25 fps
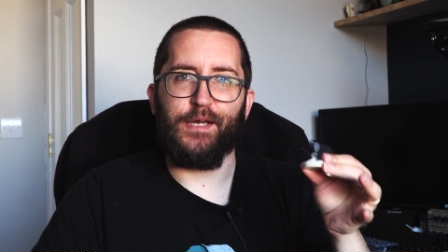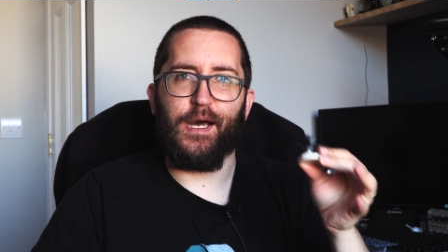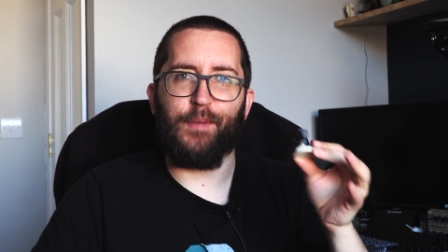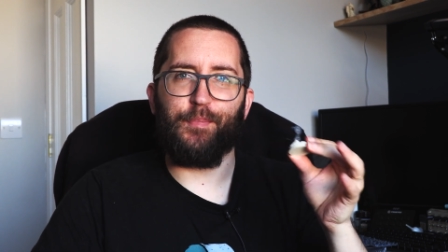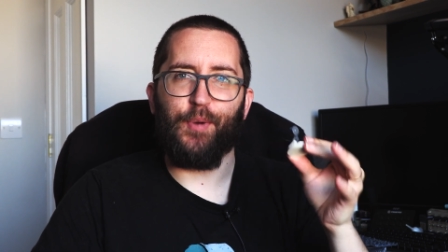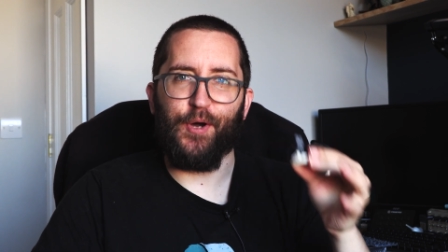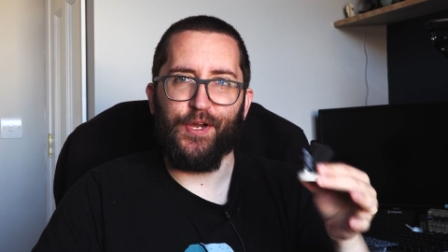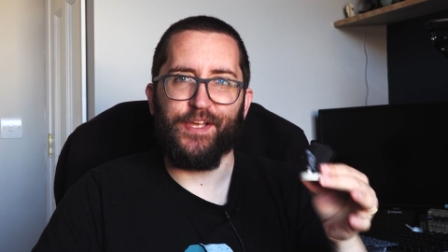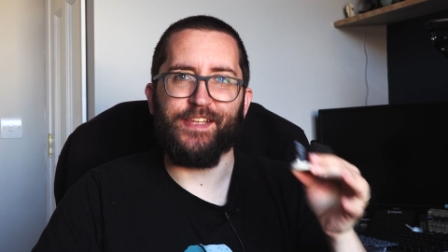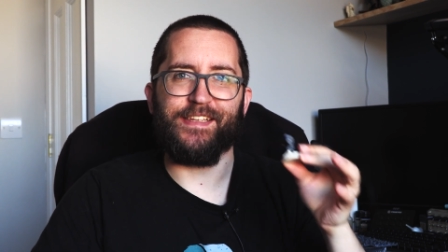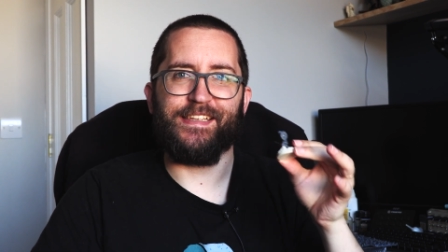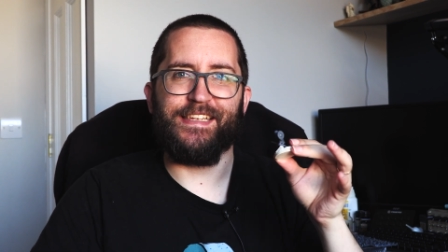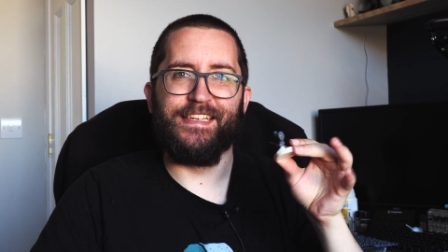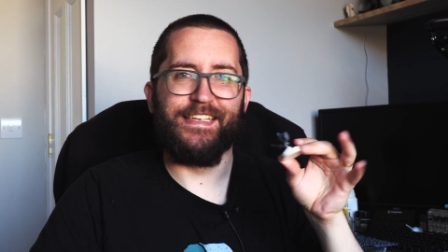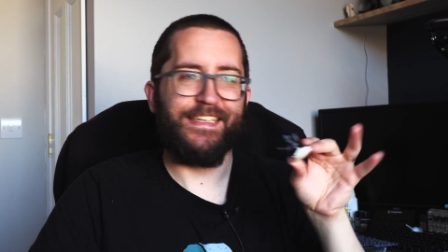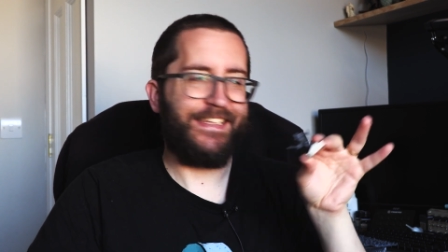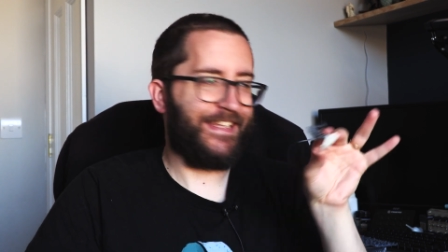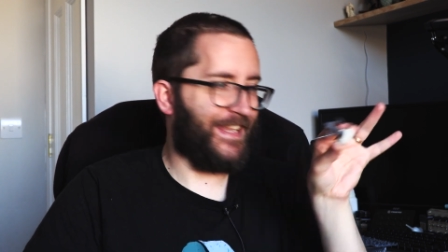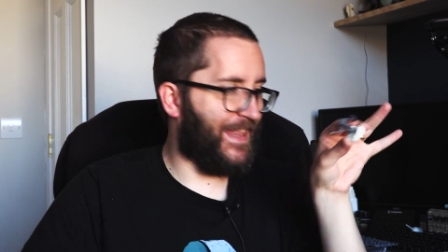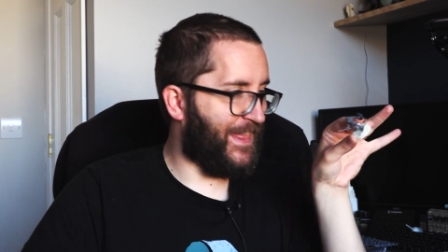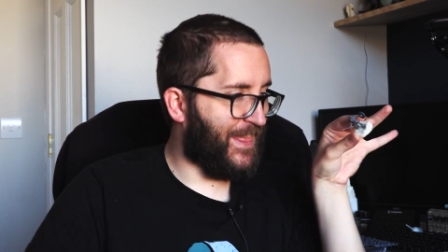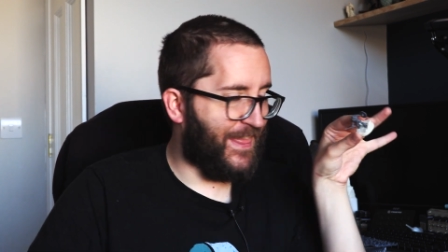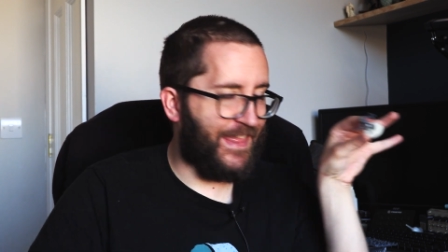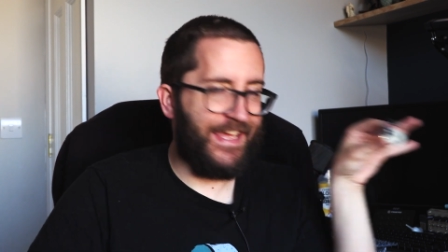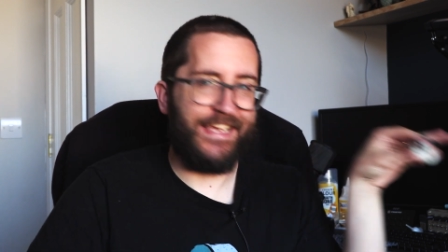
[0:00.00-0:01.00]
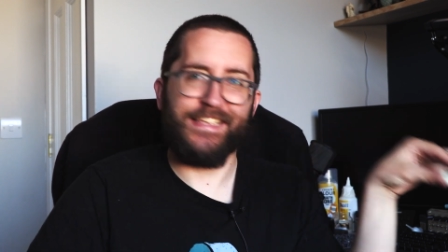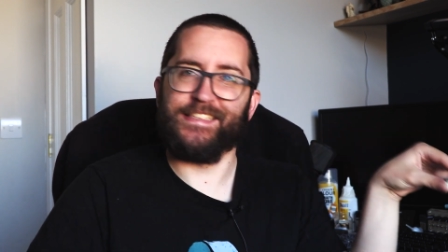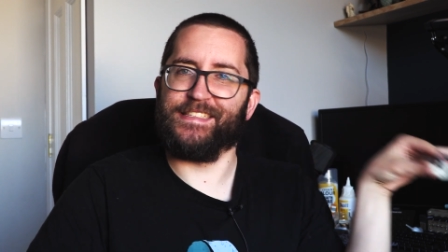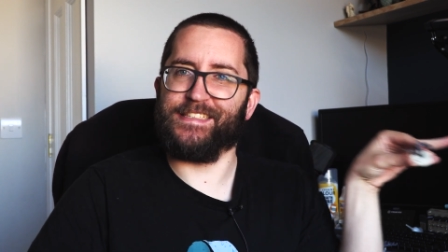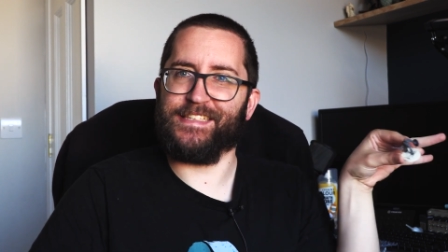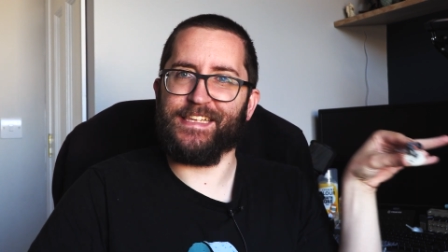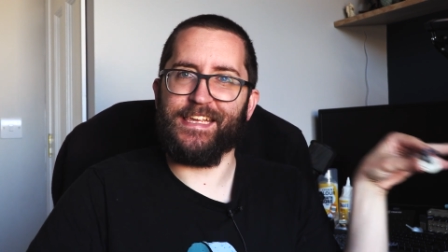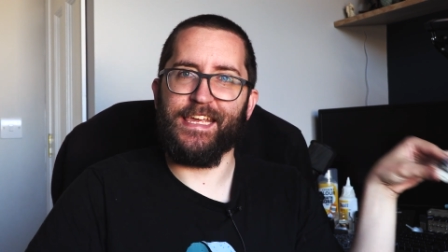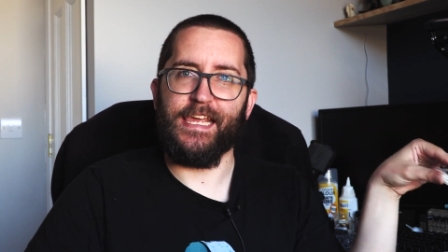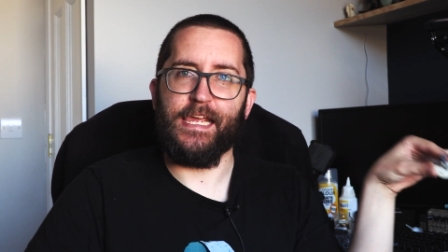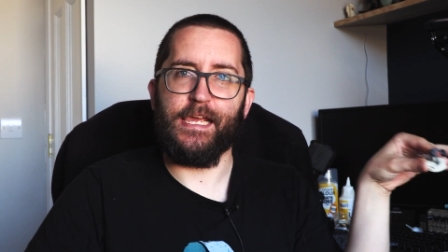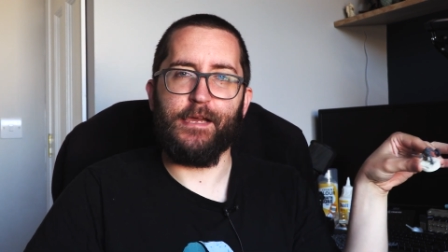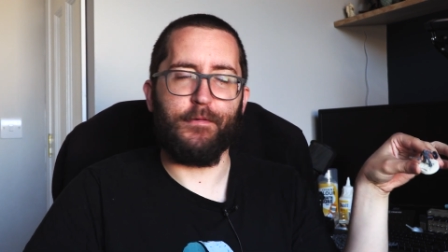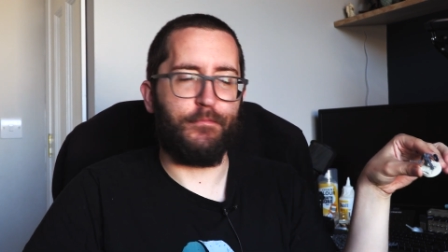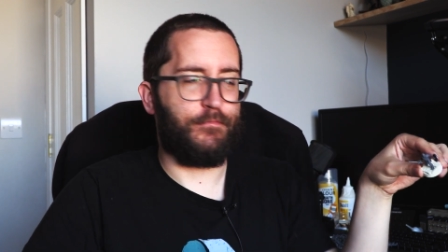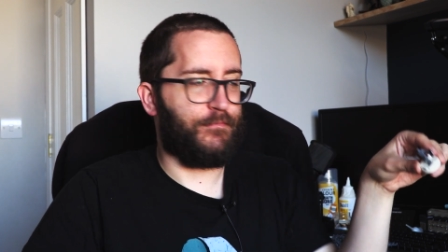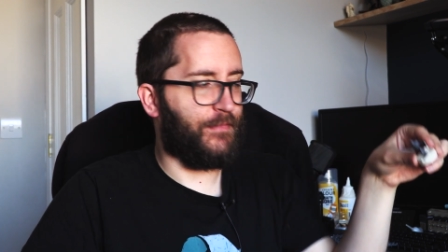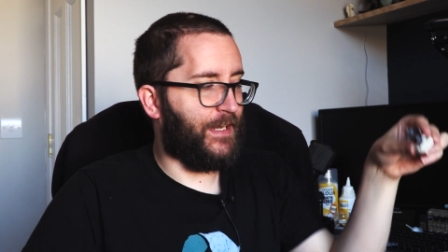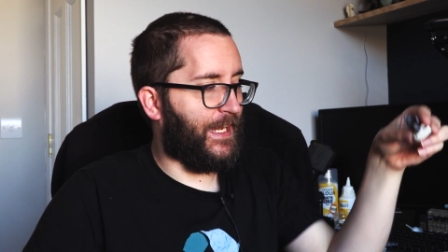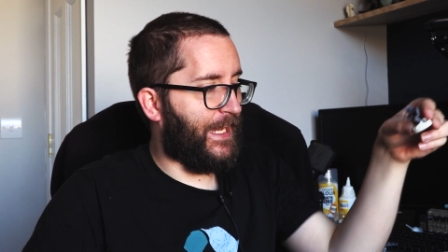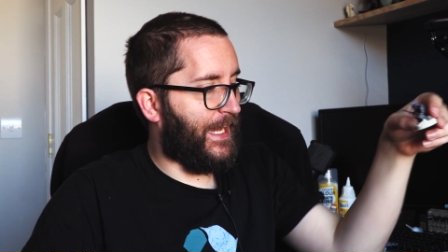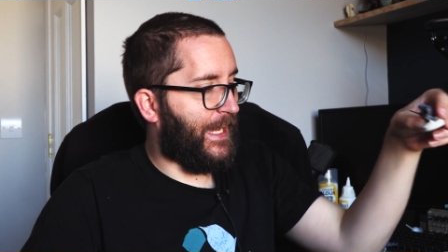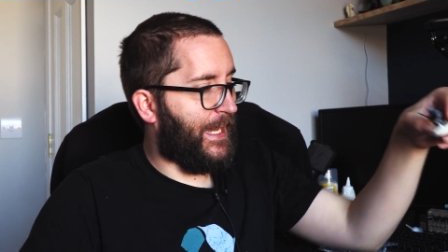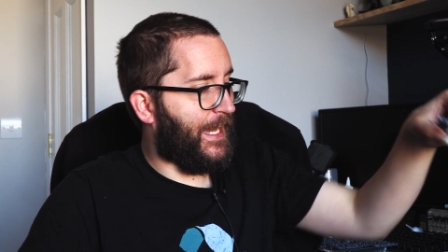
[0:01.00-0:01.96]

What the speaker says: about this game.